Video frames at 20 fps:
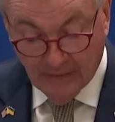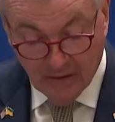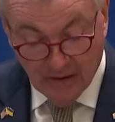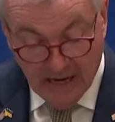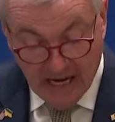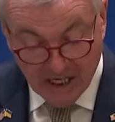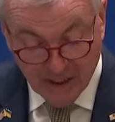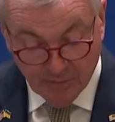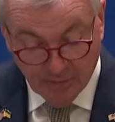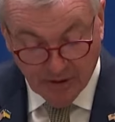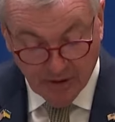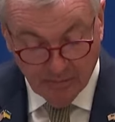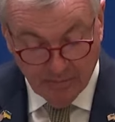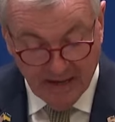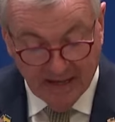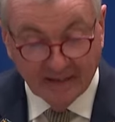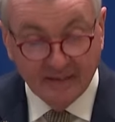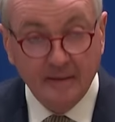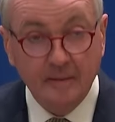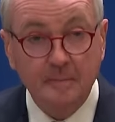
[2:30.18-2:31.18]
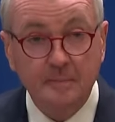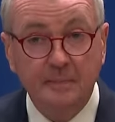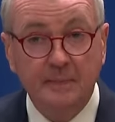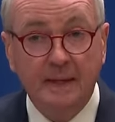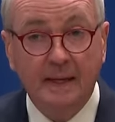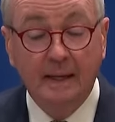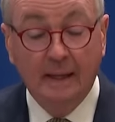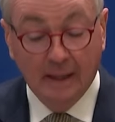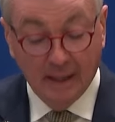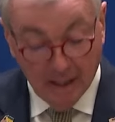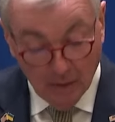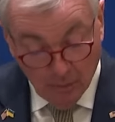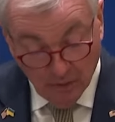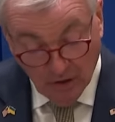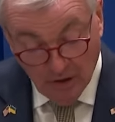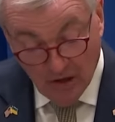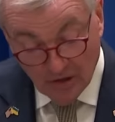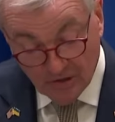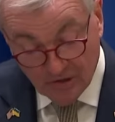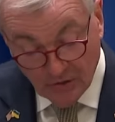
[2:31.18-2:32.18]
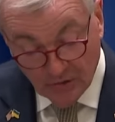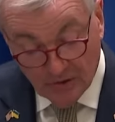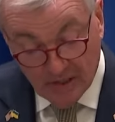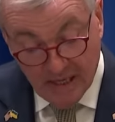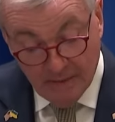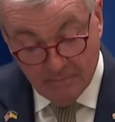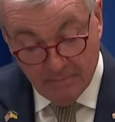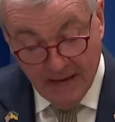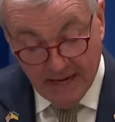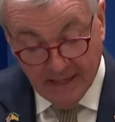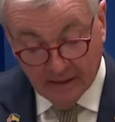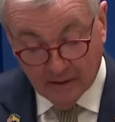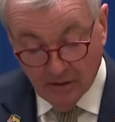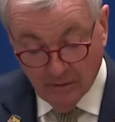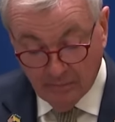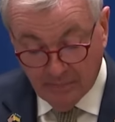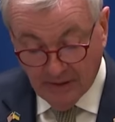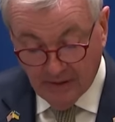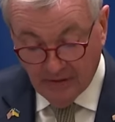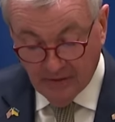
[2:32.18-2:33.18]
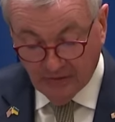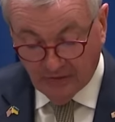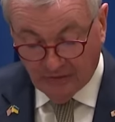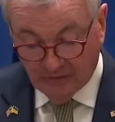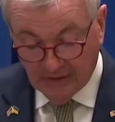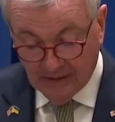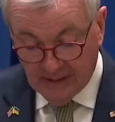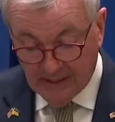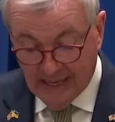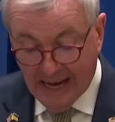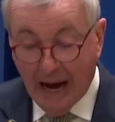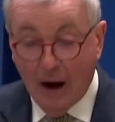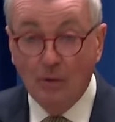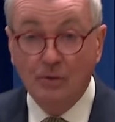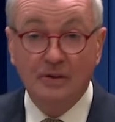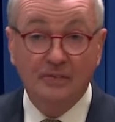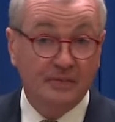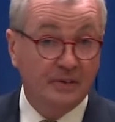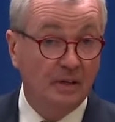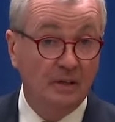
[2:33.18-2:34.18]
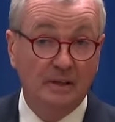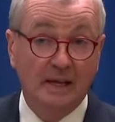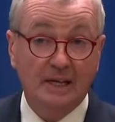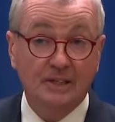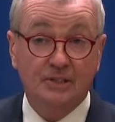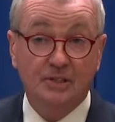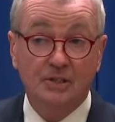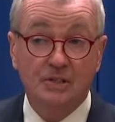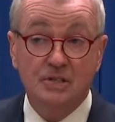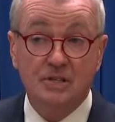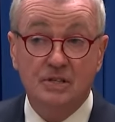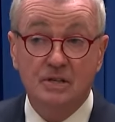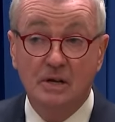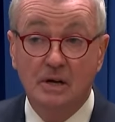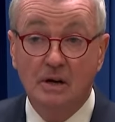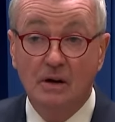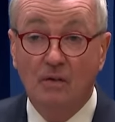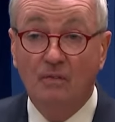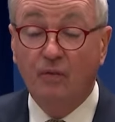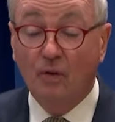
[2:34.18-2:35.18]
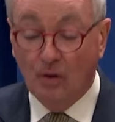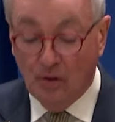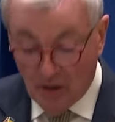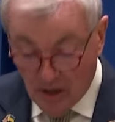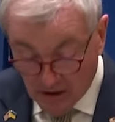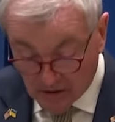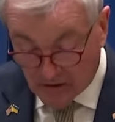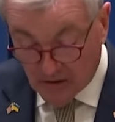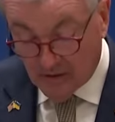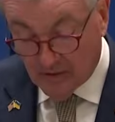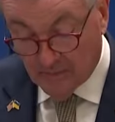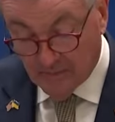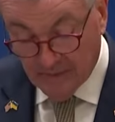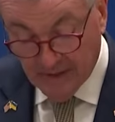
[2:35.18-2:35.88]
their hospital bed. It will also keep medical bills out of collections for longer,